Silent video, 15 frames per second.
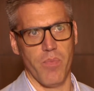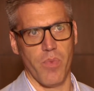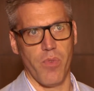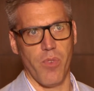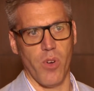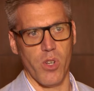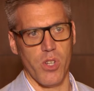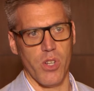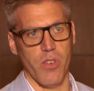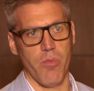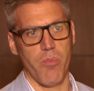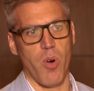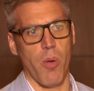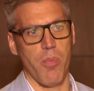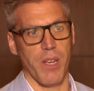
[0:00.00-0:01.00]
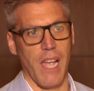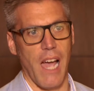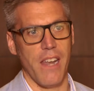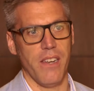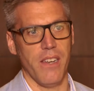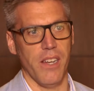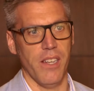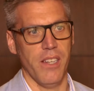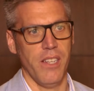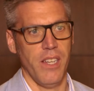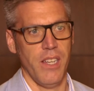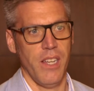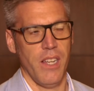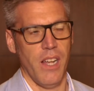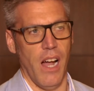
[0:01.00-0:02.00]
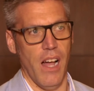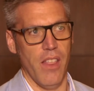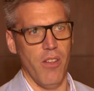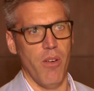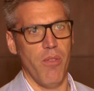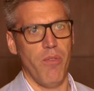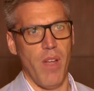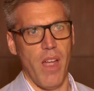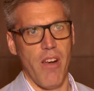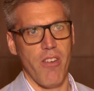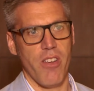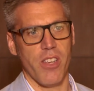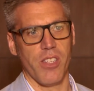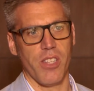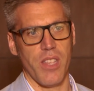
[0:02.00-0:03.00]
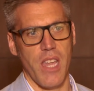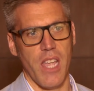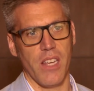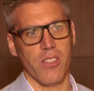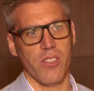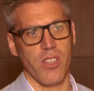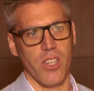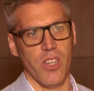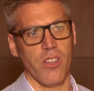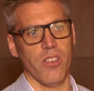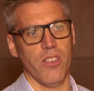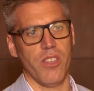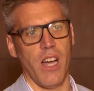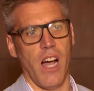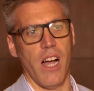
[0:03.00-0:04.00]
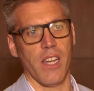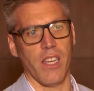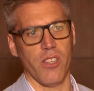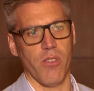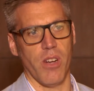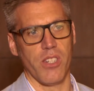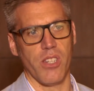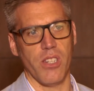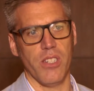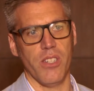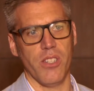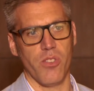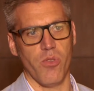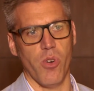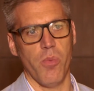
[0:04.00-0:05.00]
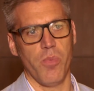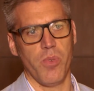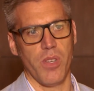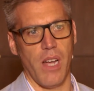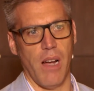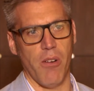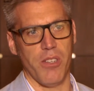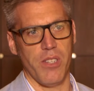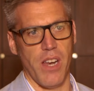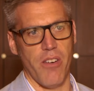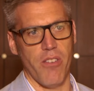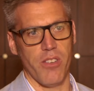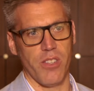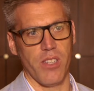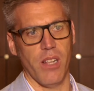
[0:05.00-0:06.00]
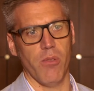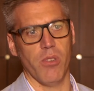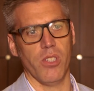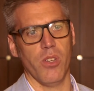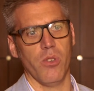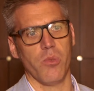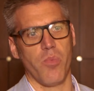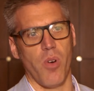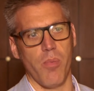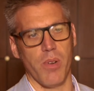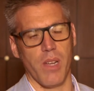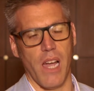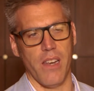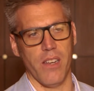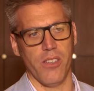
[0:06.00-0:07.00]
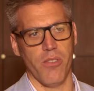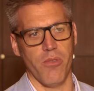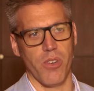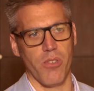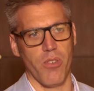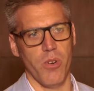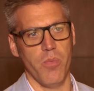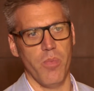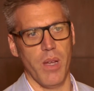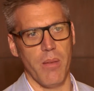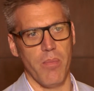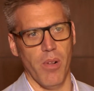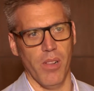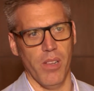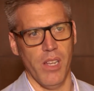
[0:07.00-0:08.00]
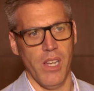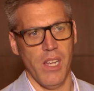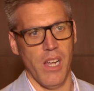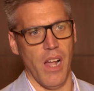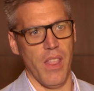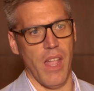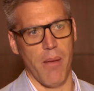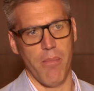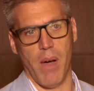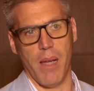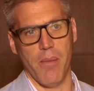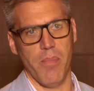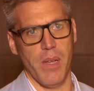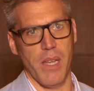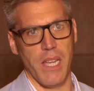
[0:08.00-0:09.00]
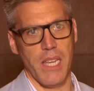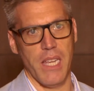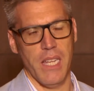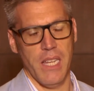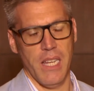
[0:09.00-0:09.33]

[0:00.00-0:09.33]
function of propaganda, there are various things that you can target to actually disrupt how a terrorist cell will use propaganda to recruit people, and that might be